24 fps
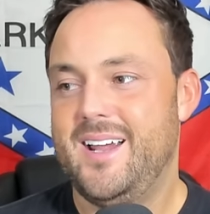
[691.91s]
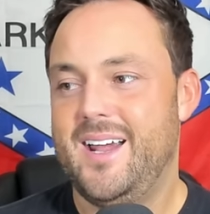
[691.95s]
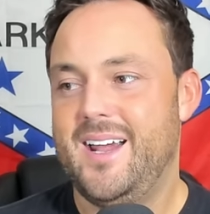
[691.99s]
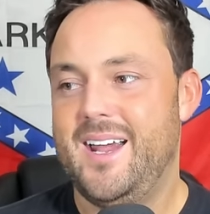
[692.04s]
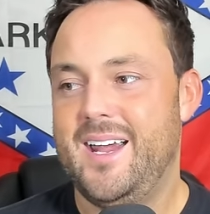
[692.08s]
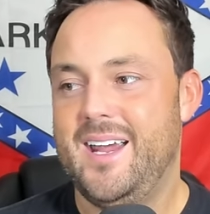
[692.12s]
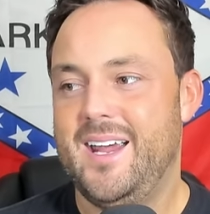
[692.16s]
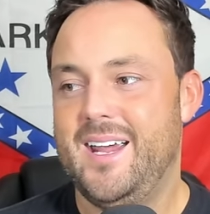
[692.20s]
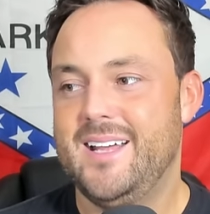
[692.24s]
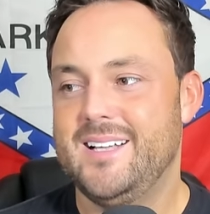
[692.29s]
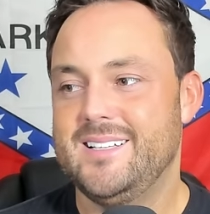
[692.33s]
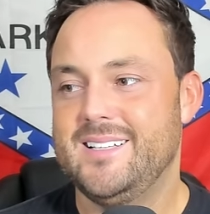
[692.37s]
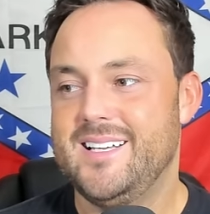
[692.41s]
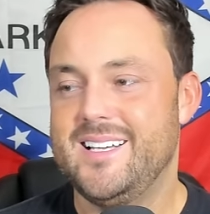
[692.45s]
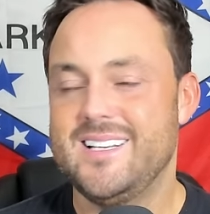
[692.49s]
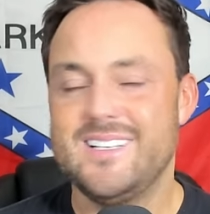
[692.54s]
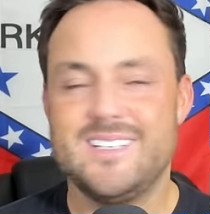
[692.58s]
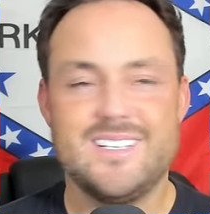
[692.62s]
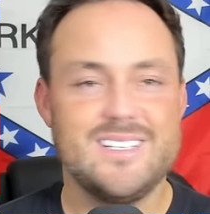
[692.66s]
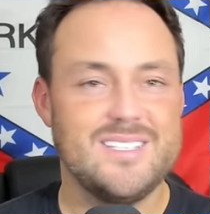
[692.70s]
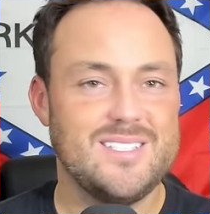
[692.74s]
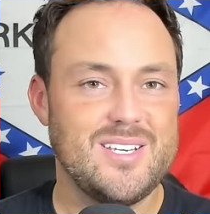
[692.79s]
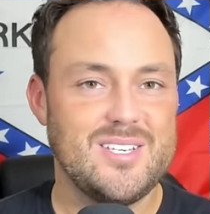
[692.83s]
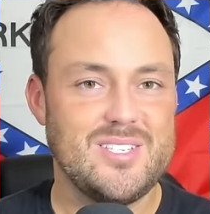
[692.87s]
and the
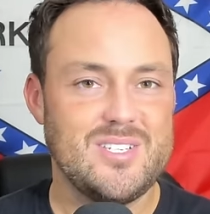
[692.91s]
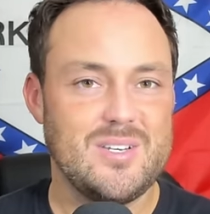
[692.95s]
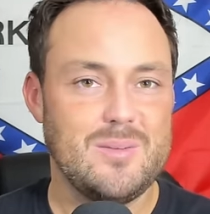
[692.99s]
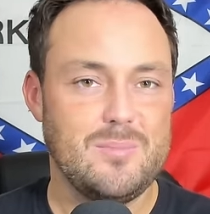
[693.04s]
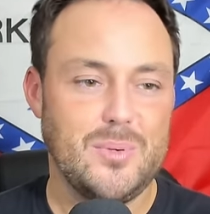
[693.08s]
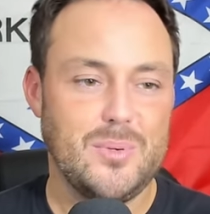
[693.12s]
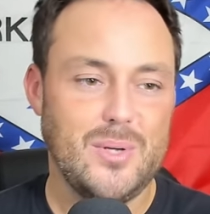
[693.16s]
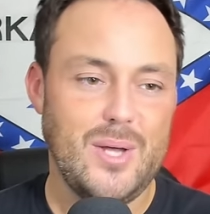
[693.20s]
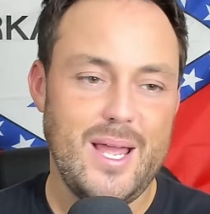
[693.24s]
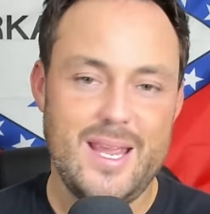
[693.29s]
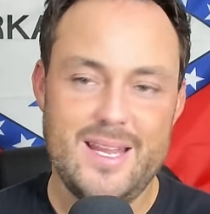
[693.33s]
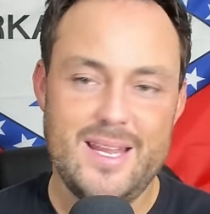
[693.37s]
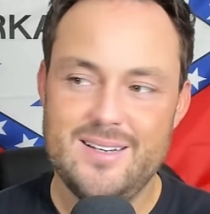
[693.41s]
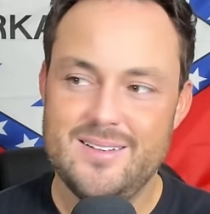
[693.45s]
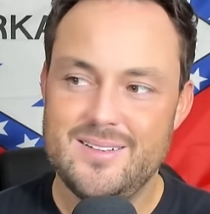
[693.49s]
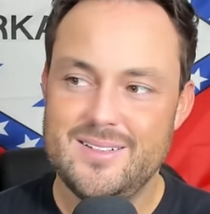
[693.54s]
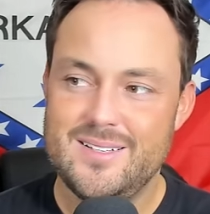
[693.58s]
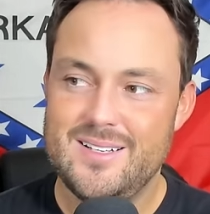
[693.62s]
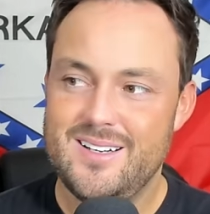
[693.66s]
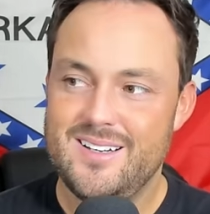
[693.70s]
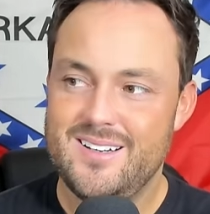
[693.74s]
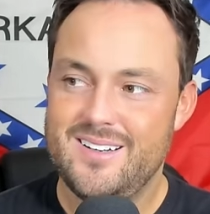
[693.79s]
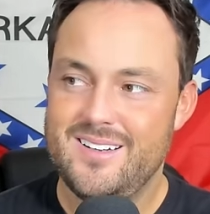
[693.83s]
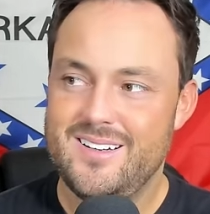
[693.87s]
inconsistent play
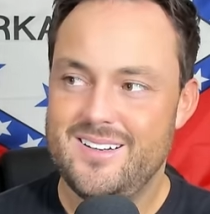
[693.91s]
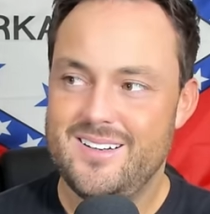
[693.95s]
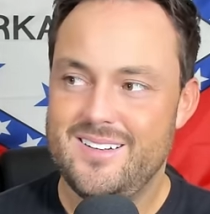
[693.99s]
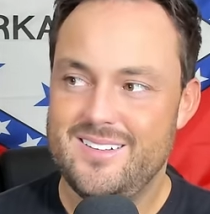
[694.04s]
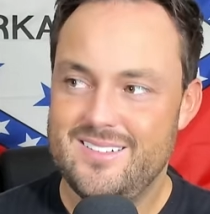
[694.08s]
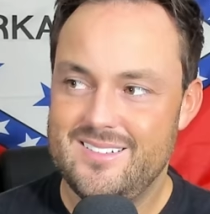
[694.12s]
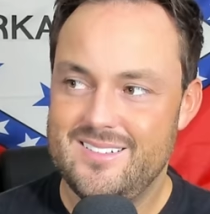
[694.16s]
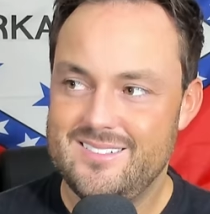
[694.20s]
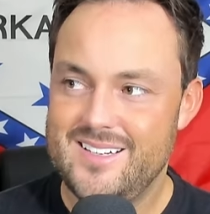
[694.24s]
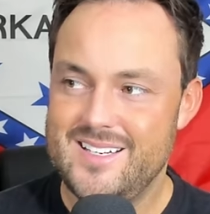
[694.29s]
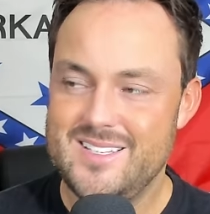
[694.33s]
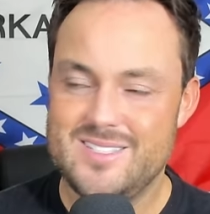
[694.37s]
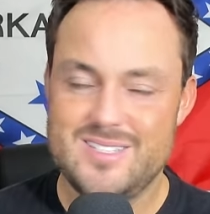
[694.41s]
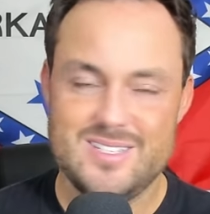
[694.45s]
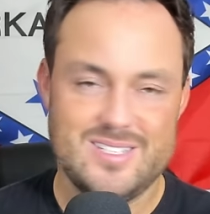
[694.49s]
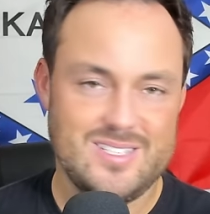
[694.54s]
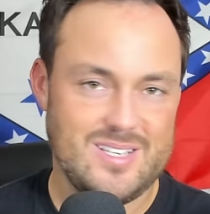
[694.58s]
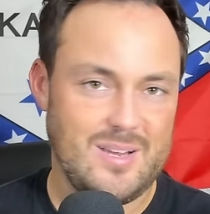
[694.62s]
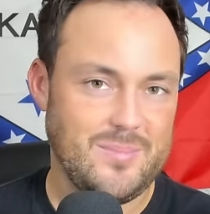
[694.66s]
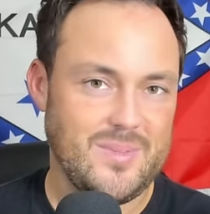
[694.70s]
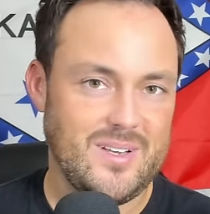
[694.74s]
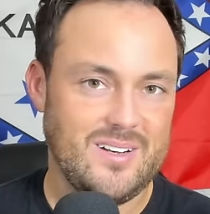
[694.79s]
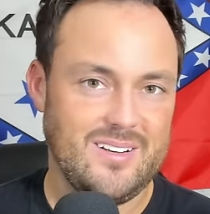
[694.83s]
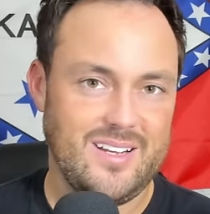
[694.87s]
leads to
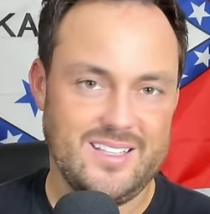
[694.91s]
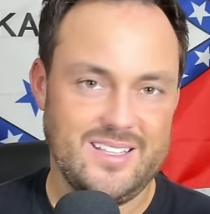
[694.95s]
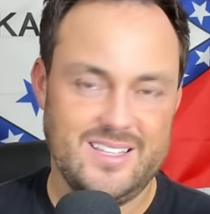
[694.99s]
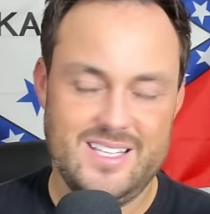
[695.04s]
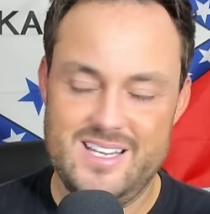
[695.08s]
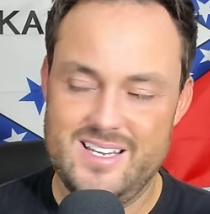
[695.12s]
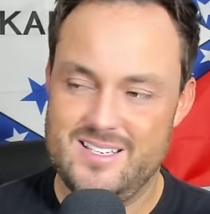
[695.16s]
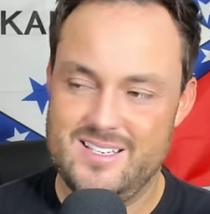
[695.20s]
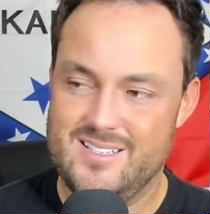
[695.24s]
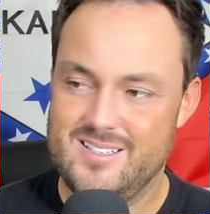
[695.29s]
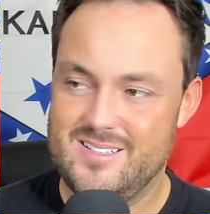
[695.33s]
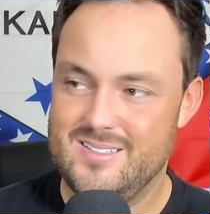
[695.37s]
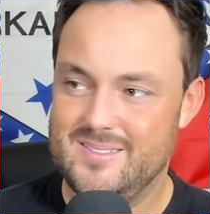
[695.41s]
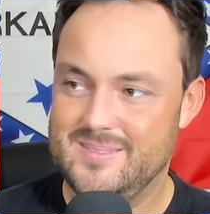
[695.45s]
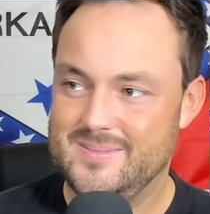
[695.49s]
something like this.